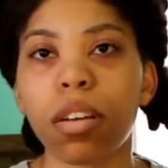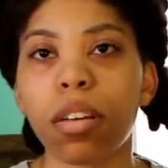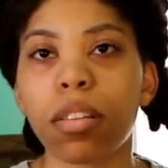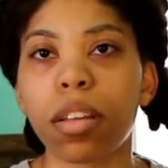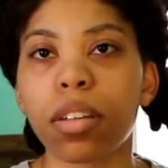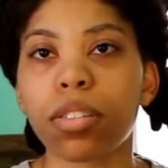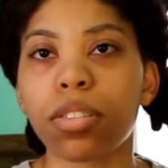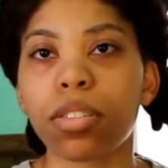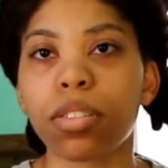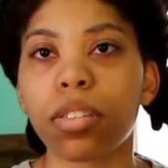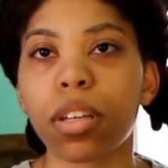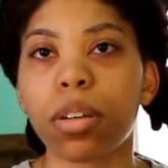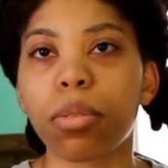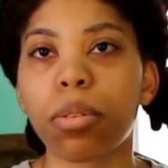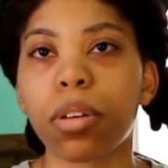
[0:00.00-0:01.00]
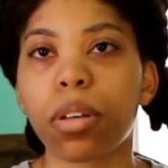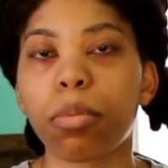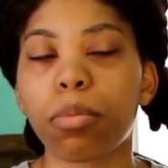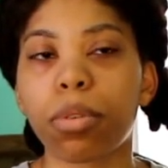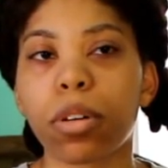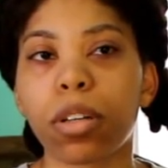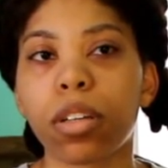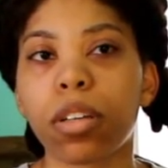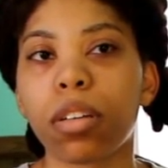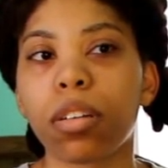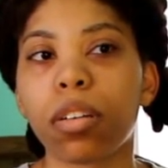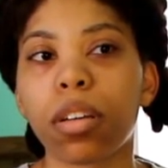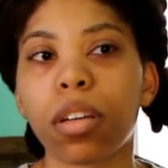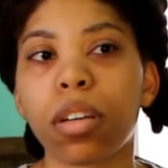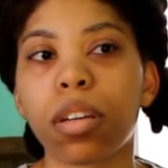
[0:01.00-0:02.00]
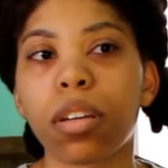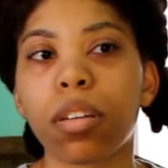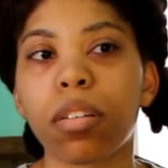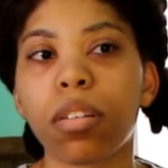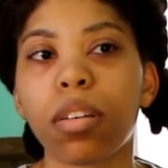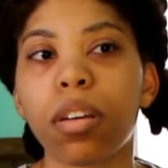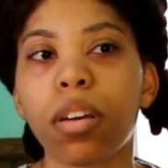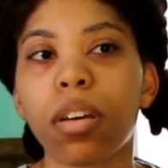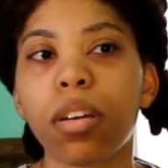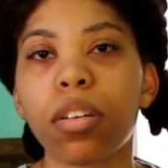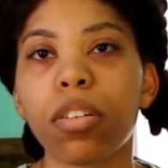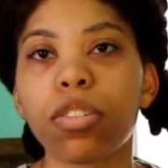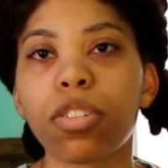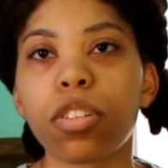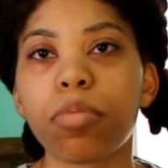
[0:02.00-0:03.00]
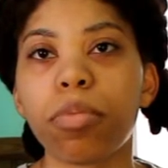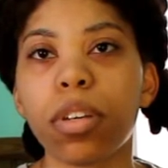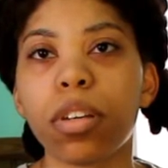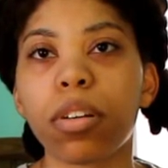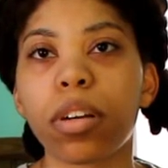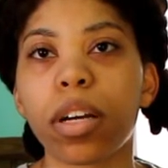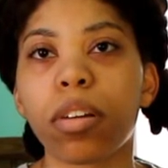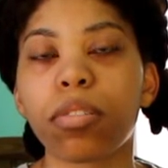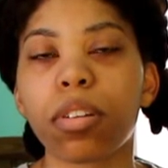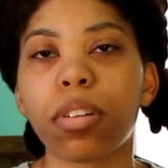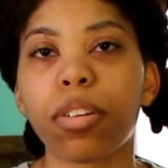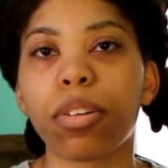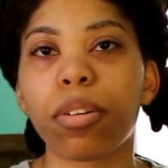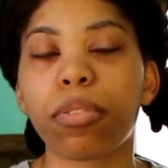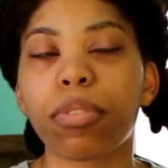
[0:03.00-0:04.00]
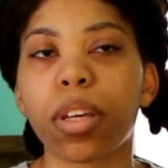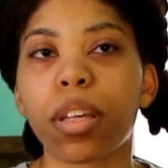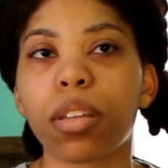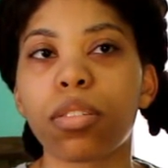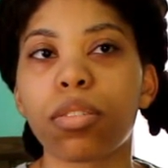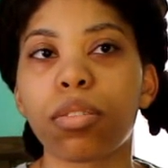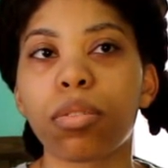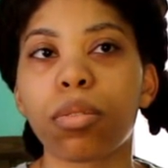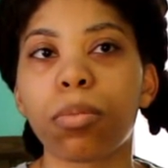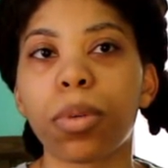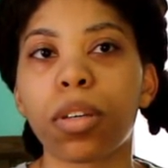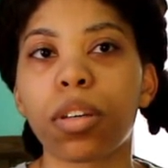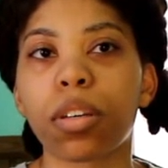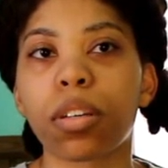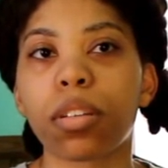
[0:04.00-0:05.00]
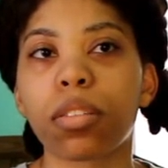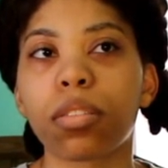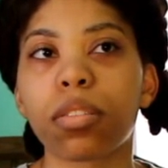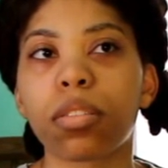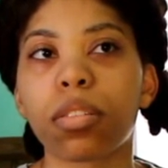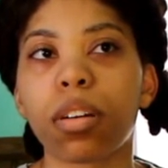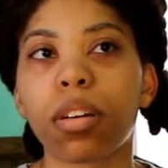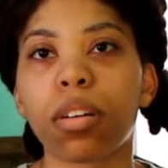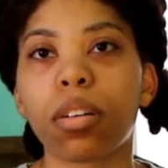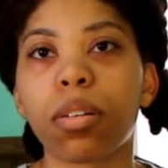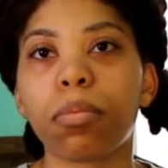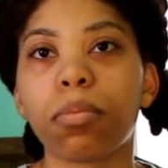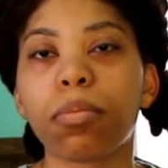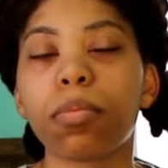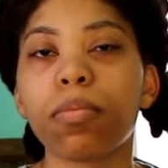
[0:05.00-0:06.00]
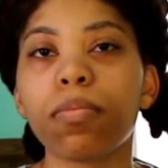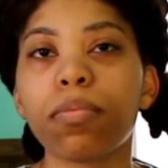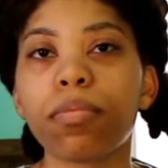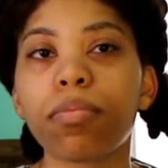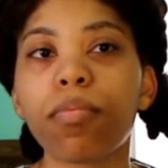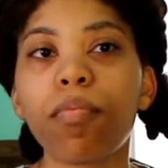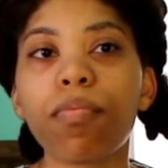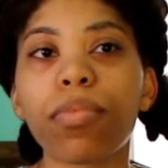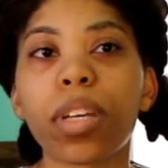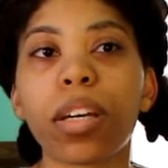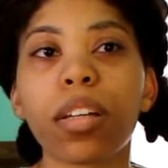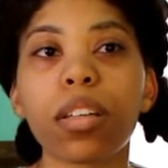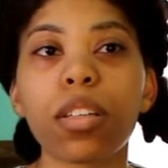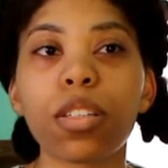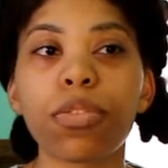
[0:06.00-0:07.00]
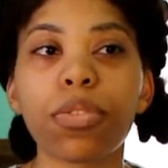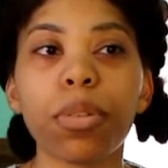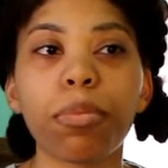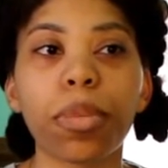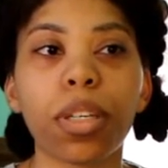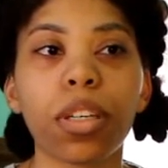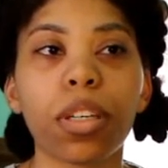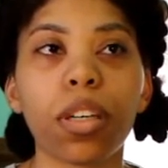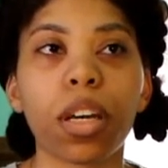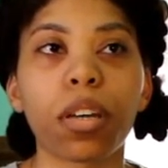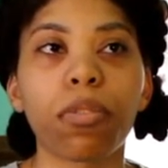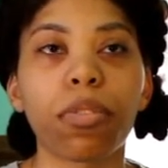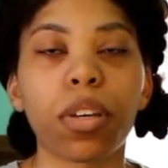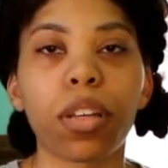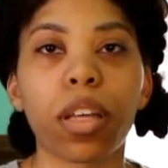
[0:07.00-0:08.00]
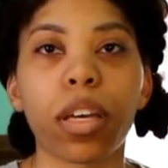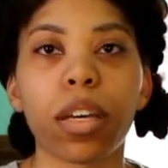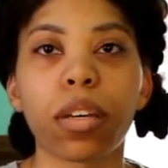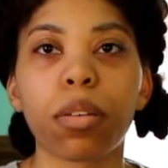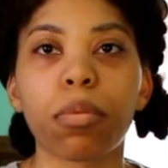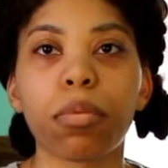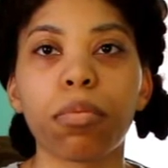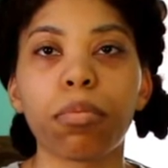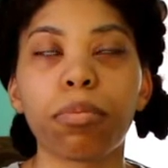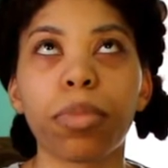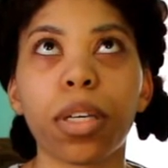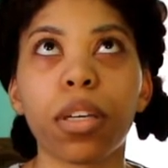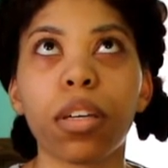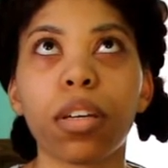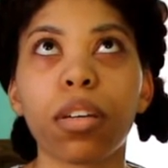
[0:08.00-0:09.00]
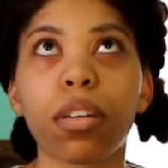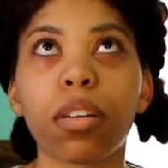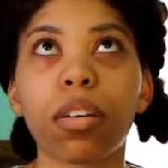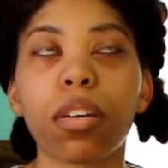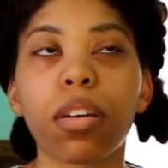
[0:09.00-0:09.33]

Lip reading: That's just like really important, and just being grounded in your faith too, because at least for me, I feel like being